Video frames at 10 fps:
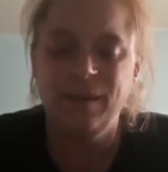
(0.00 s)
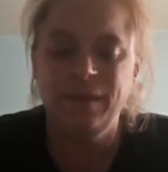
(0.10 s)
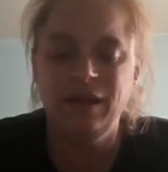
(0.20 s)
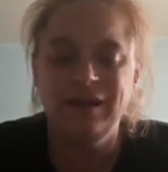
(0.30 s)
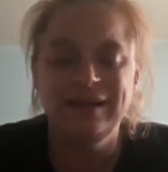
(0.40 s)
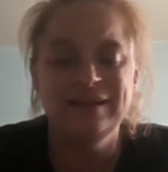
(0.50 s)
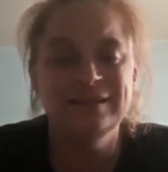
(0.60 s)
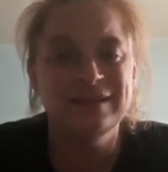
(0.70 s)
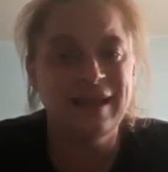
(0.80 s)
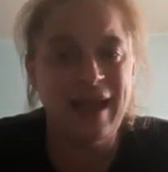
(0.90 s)
I mean, he
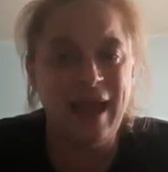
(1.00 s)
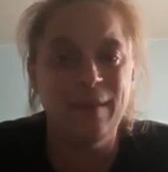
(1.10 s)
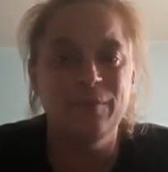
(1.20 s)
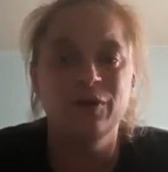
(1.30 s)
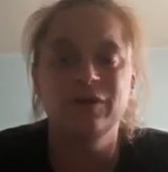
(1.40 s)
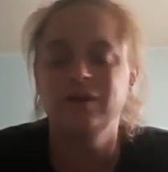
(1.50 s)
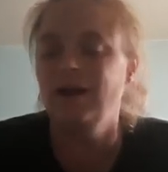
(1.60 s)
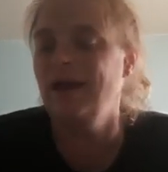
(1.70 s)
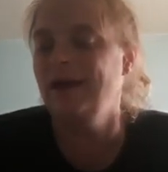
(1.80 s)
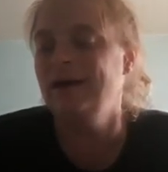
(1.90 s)
is a gamer,
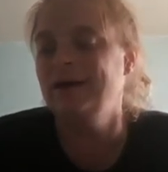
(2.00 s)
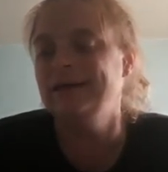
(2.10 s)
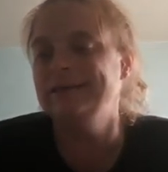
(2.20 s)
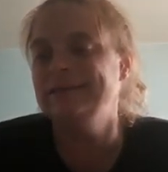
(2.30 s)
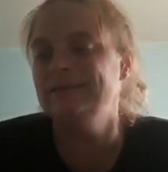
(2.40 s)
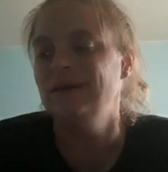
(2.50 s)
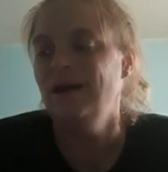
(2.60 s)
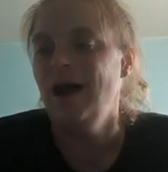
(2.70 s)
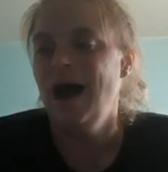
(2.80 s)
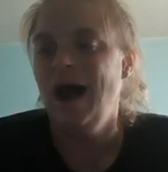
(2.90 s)
and
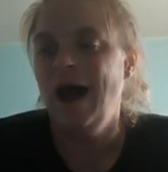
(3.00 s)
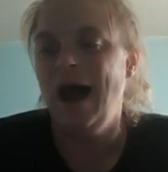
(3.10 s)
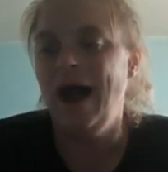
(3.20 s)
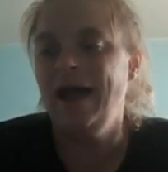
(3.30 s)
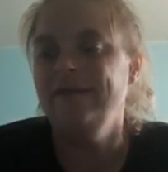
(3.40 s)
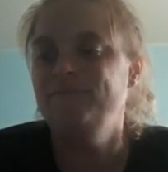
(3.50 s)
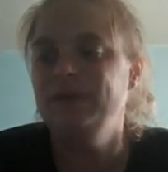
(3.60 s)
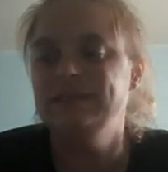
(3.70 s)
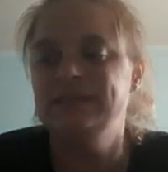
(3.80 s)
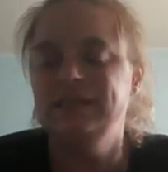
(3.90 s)
I've
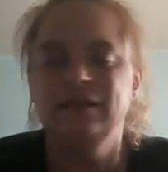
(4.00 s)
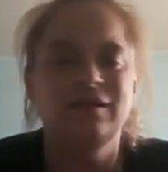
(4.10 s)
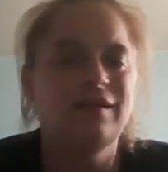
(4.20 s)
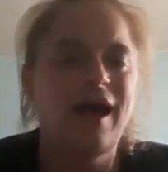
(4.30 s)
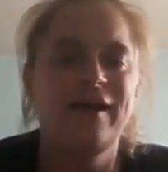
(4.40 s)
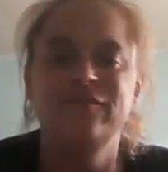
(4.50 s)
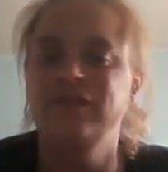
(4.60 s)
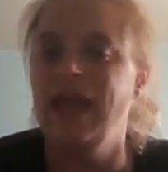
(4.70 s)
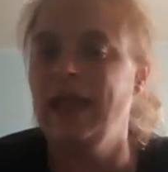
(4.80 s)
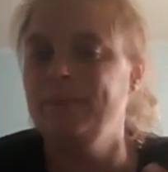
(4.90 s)
been seeing a lot of
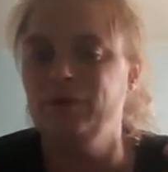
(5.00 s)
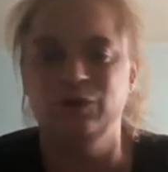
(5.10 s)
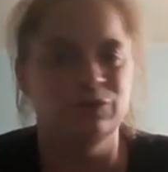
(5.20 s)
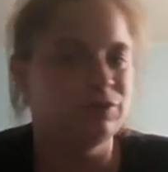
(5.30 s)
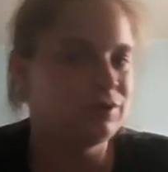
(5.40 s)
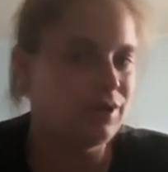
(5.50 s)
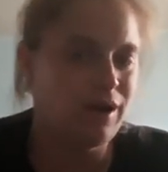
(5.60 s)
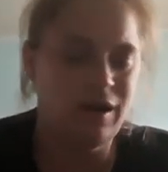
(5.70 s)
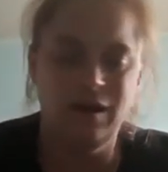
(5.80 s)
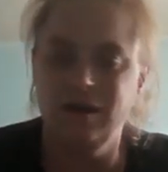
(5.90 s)
gamers
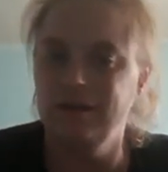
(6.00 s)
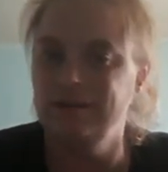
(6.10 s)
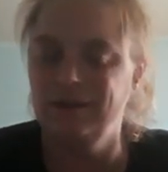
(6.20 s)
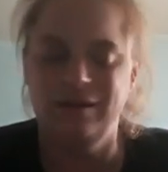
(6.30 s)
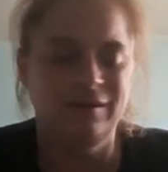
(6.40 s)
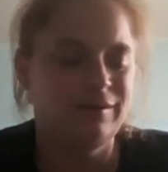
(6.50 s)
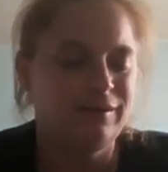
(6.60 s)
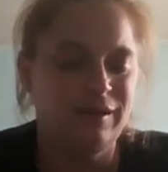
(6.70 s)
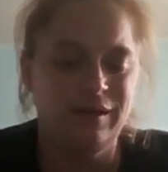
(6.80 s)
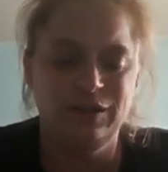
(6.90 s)
on
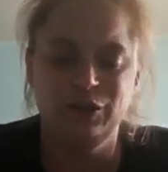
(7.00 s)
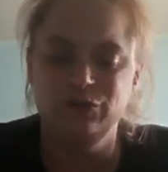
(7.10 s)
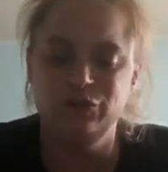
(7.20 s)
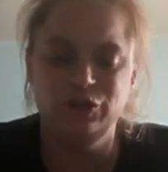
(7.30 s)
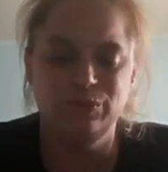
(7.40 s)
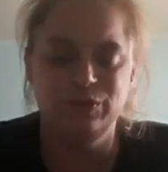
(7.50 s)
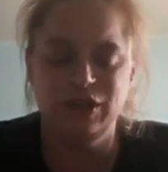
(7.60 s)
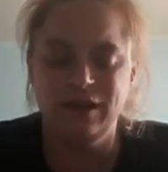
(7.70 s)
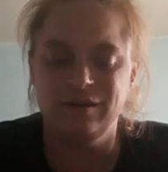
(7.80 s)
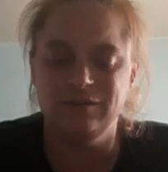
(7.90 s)
YouTube
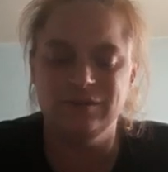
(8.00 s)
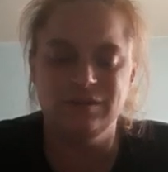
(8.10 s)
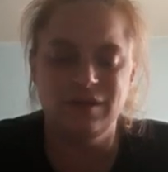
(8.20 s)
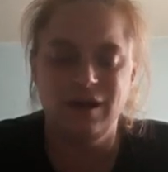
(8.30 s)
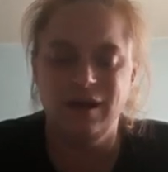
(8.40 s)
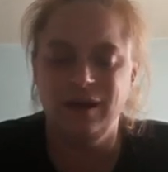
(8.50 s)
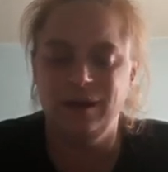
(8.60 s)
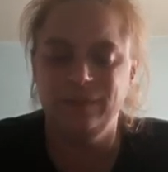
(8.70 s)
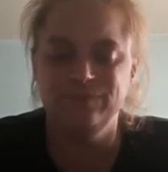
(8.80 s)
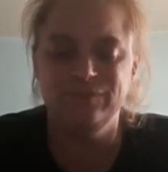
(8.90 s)
channels.
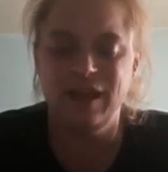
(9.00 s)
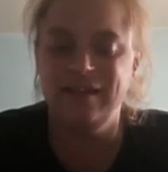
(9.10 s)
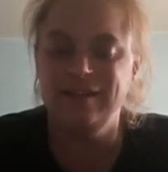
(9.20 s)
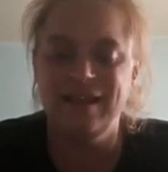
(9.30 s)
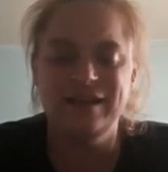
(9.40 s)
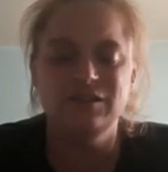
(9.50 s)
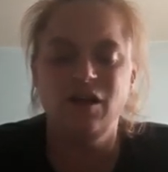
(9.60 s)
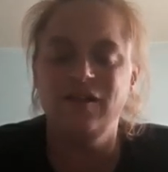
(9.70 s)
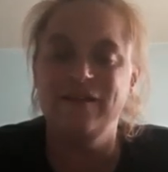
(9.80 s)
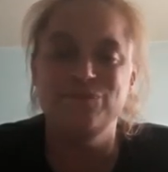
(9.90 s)
And that's
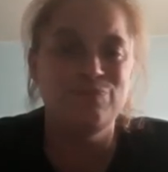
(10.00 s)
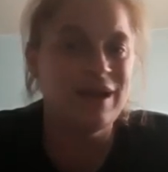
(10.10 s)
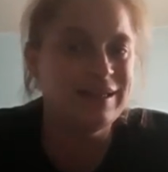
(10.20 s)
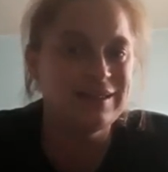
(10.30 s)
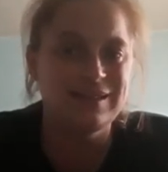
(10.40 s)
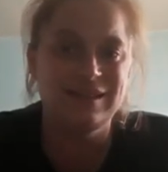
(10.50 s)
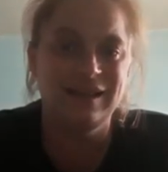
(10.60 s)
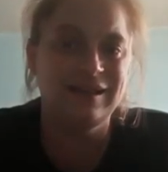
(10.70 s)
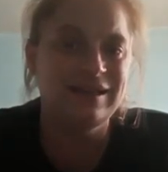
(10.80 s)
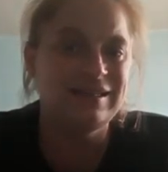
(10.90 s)
all I've been
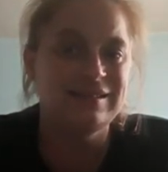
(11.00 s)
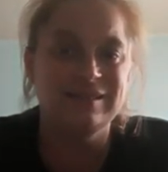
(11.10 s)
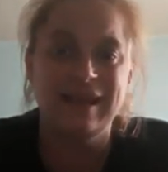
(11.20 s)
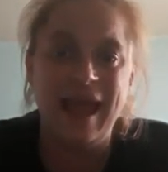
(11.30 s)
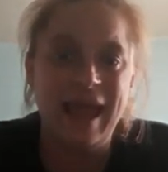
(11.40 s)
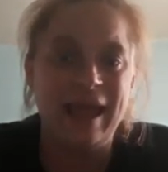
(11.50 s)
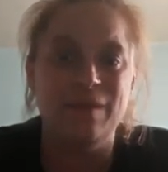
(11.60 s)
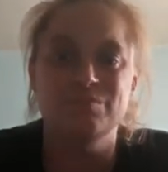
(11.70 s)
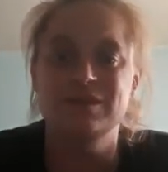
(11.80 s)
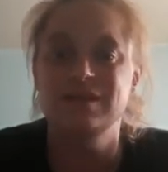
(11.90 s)
seeing is
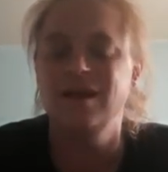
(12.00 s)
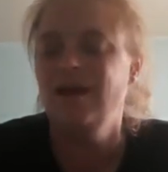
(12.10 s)
games.